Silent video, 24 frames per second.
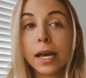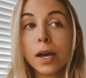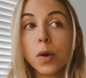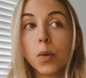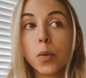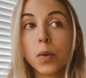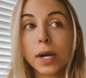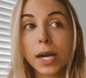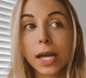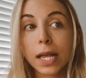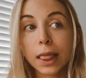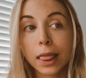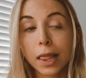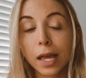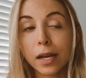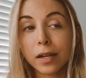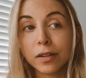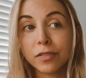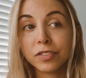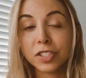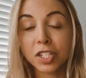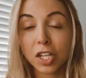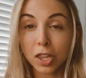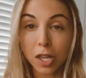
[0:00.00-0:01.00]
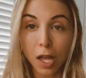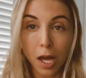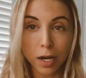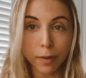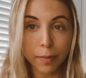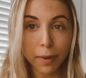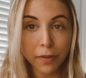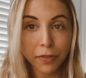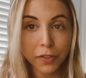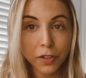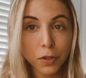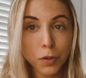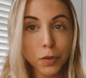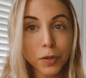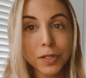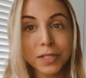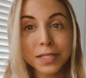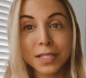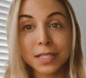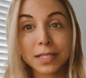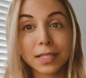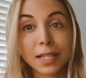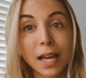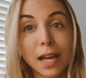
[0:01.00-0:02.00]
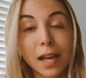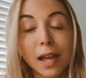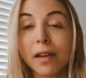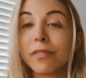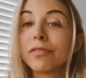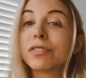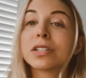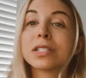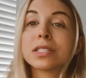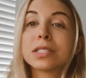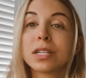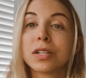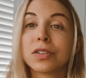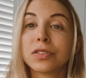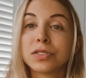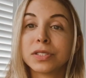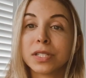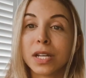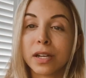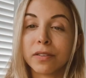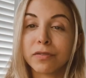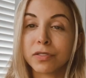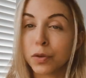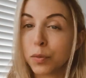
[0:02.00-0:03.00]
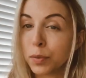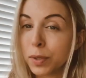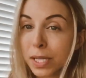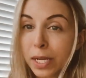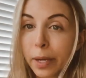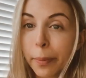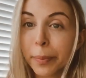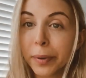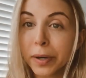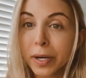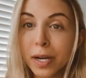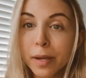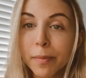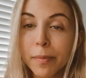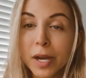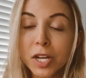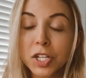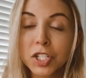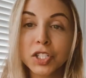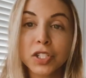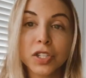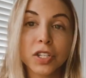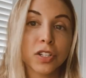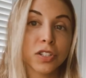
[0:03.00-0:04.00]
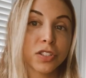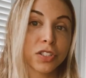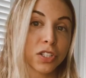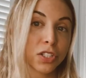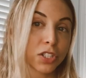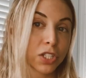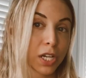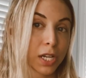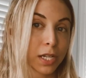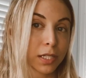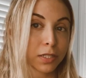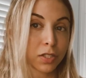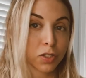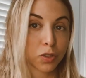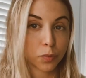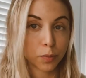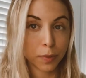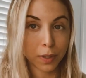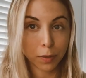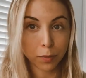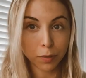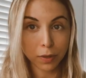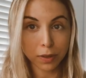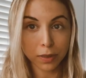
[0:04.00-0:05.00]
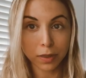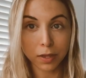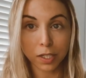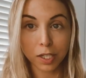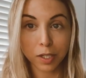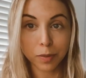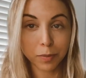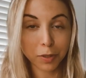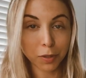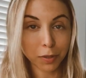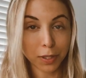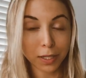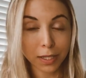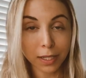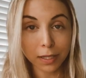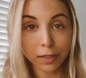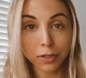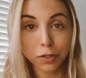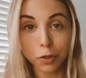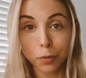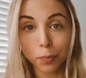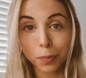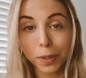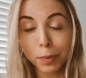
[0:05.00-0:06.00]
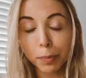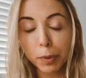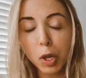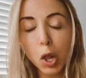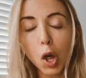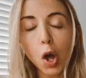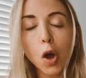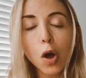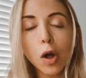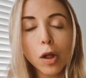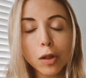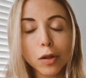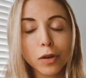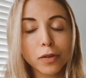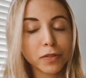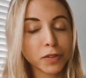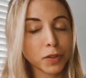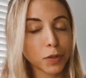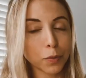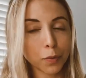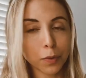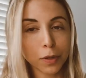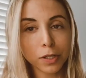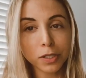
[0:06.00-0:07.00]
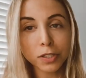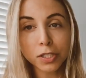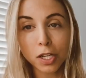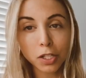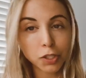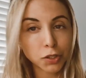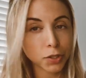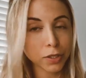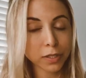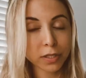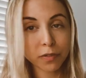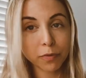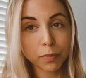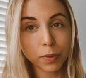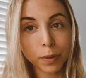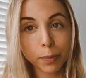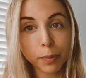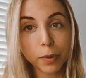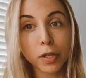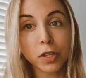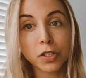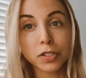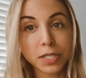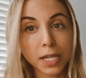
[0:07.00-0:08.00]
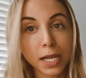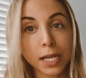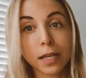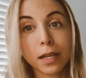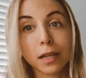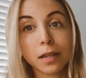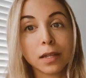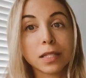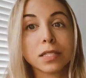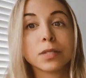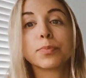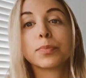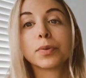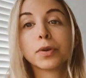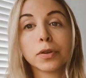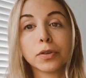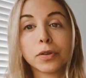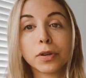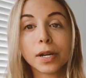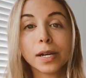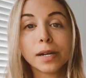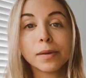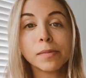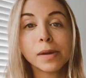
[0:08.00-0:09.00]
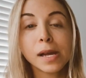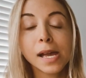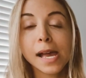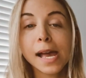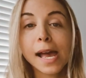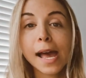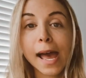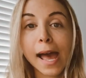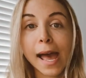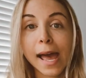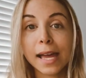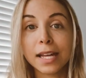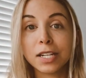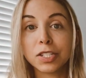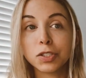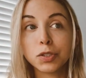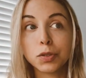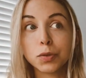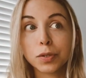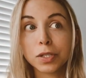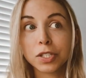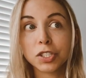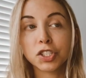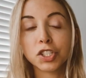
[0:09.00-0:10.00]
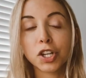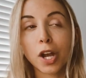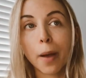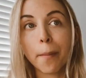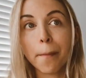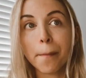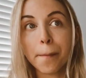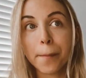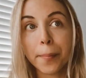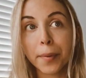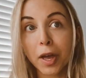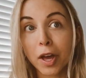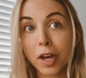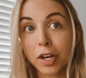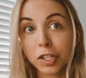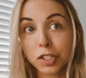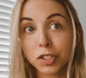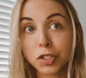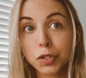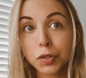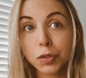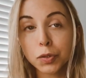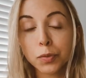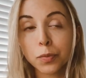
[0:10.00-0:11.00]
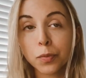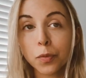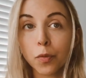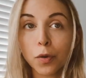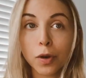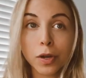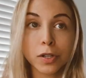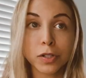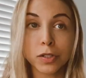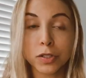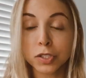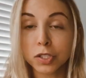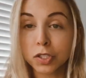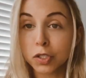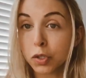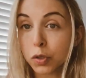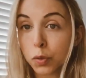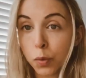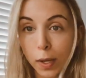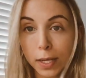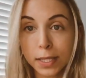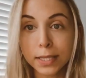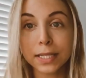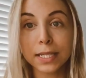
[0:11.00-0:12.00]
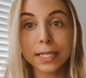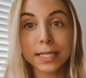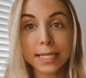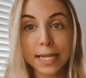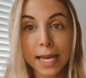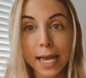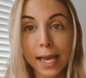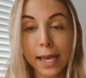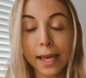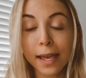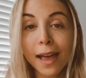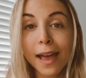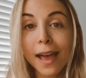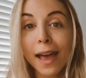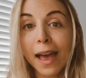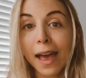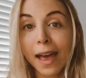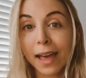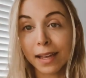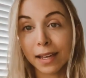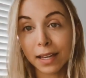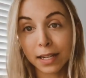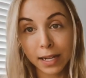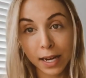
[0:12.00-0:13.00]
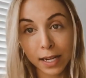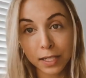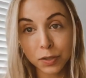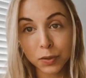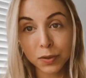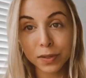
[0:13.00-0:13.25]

What I loved a lot about the course is that every single day of the week, pretty much, there's a chance to meet with the community. So people all over the world, hundreds of people are taking this program, and you can jump on a Zoom once or twice a day and connect